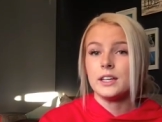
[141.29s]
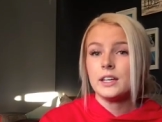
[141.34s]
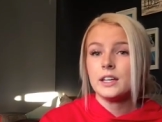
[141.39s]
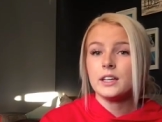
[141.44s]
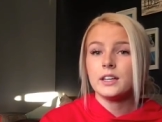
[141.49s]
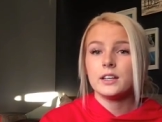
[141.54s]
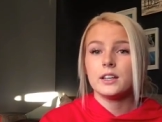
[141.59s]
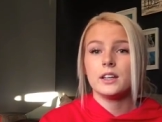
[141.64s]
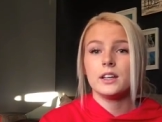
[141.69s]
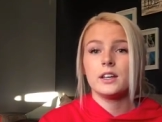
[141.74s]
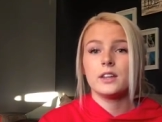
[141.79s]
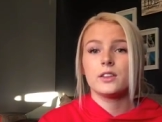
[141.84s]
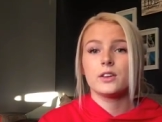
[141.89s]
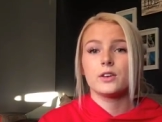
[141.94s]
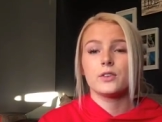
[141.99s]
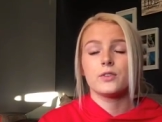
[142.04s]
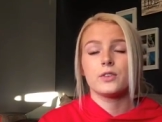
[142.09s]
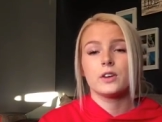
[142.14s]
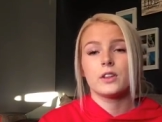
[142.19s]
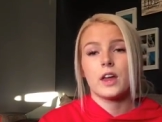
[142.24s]
eat either
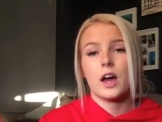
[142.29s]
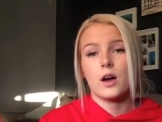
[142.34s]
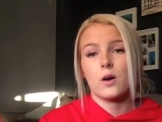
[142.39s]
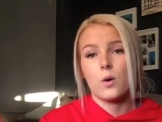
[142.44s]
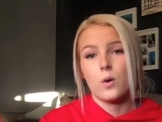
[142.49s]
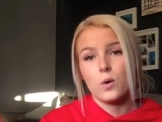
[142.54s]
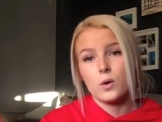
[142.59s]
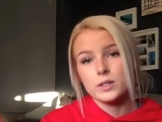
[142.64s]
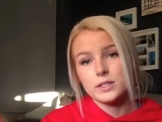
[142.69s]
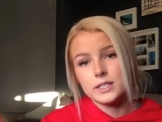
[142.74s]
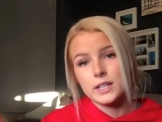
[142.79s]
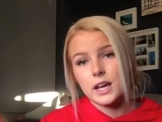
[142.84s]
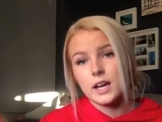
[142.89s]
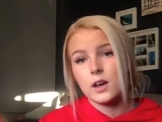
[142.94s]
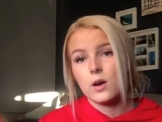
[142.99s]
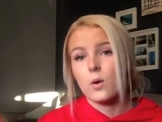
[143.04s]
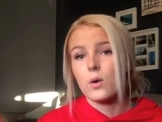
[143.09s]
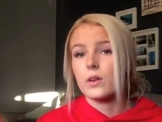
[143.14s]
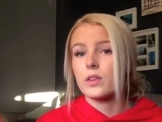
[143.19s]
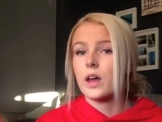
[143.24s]
for that whole day
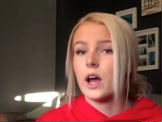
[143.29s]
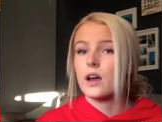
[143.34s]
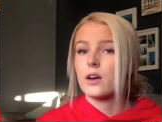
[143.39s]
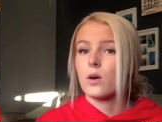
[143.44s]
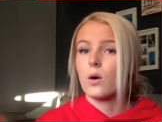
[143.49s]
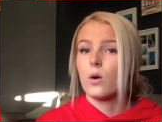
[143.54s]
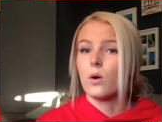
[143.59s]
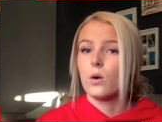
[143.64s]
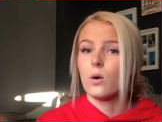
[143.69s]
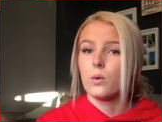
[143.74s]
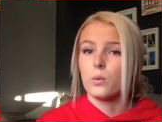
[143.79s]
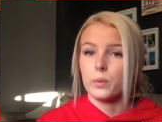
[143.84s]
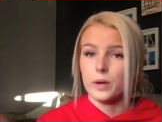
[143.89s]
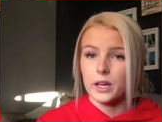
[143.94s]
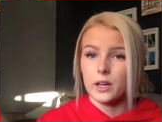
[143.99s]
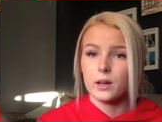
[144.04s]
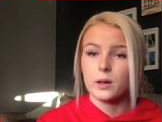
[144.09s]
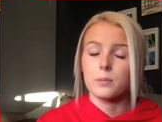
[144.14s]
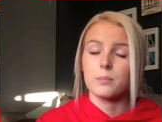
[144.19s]
or that whole week.